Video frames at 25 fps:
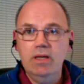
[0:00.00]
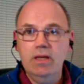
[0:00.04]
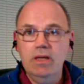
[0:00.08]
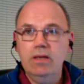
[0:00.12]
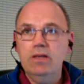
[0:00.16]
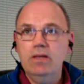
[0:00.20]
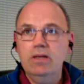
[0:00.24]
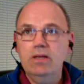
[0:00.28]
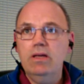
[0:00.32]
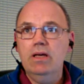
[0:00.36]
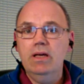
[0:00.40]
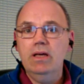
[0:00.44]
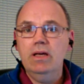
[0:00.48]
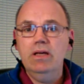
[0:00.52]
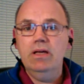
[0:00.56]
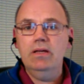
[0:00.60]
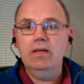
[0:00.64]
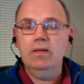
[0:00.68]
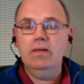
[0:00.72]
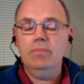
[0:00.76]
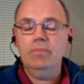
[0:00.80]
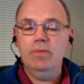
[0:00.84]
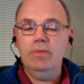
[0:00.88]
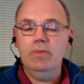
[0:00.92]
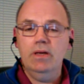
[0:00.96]
and a and
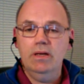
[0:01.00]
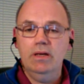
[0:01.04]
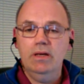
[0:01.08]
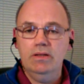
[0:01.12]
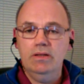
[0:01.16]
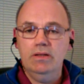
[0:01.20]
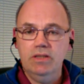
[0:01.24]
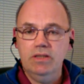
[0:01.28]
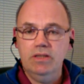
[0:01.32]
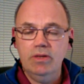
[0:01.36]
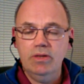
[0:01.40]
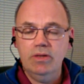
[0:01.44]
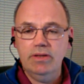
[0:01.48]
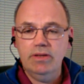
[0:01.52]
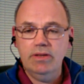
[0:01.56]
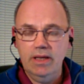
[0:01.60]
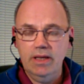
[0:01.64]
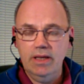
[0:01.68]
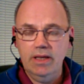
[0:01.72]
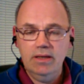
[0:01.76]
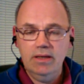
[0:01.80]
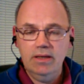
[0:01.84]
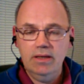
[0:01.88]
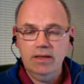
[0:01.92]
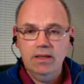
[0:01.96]
a, a, similar
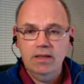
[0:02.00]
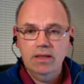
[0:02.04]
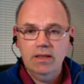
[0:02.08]
thing.